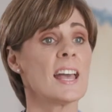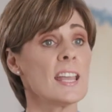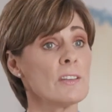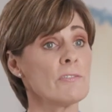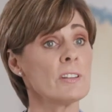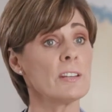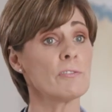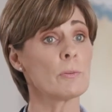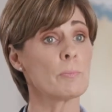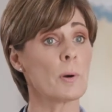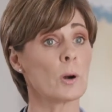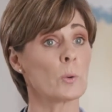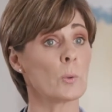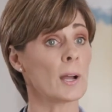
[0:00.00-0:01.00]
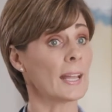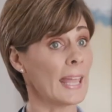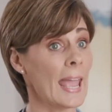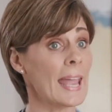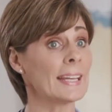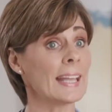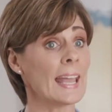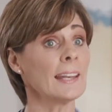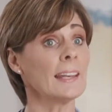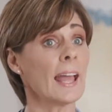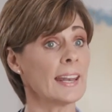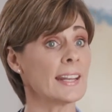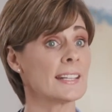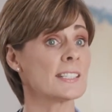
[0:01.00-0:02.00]
Even if a borrower can get
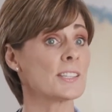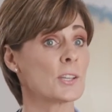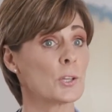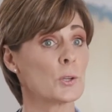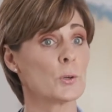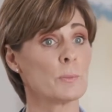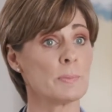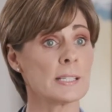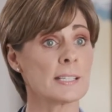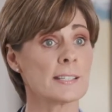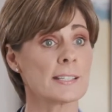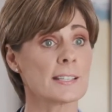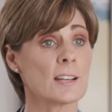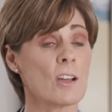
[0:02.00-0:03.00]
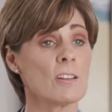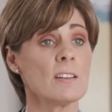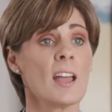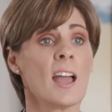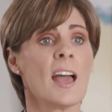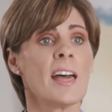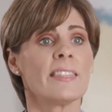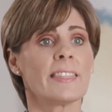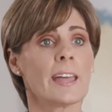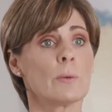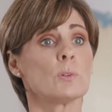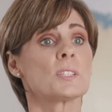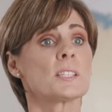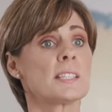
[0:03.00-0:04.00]
an unsecured business loan, they
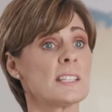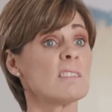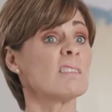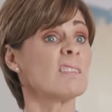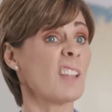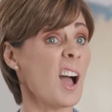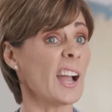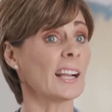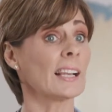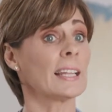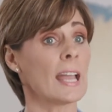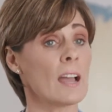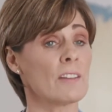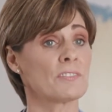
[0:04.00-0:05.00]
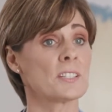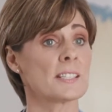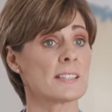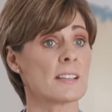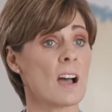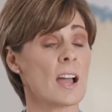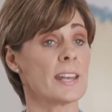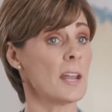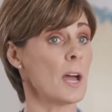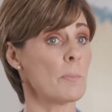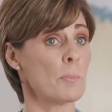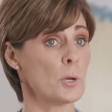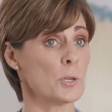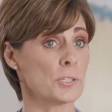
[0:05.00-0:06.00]
will still likely have to sign a
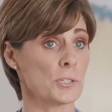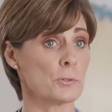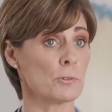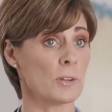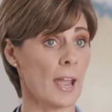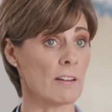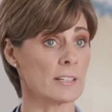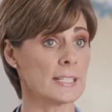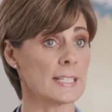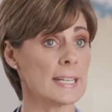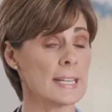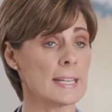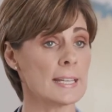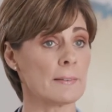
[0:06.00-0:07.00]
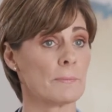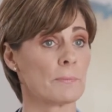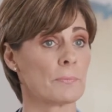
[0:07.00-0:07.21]
personal guarantee.